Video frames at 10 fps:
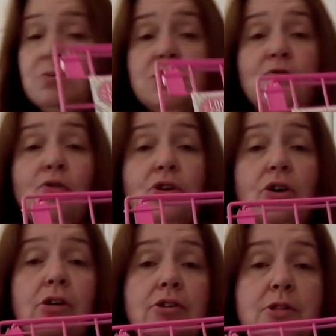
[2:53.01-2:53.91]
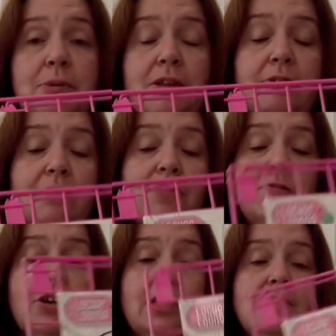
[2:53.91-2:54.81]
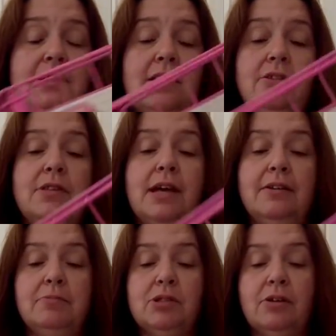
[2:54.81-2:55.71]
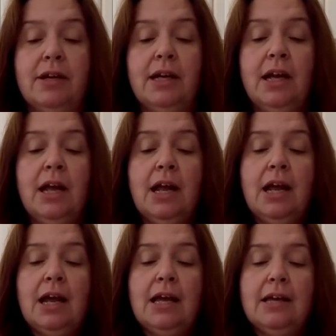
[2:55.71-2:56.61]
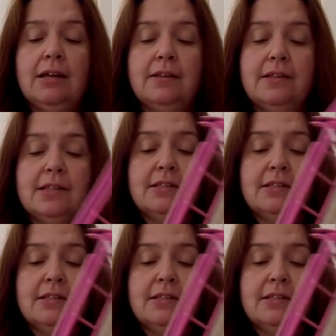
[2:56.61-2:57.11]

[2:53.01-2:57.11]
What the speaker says: was $4, by the way, if I forgot to tell you that, I'm sorry. This